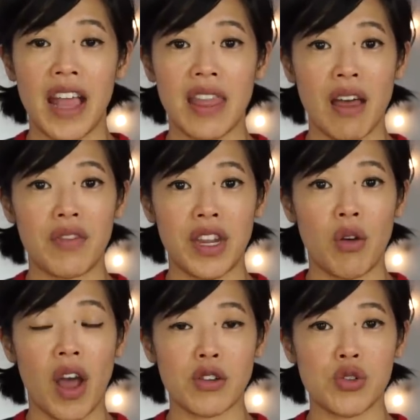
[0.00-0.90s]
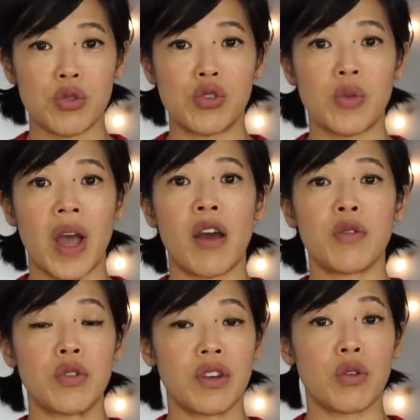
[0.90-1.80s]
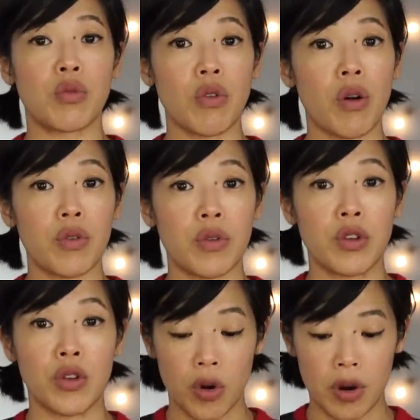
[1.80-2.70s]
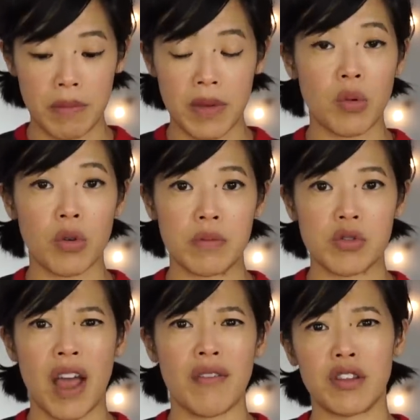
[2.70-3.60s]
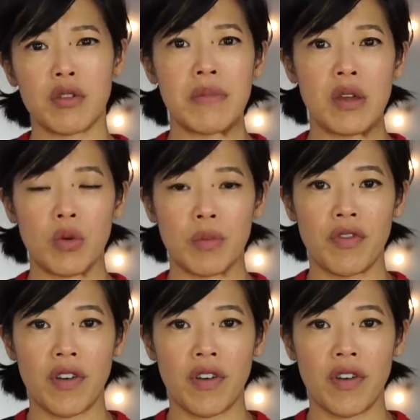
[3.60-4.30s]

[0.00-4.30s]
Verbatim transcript: In that video, I showed you how you can grow your mealworms or have a little mealworm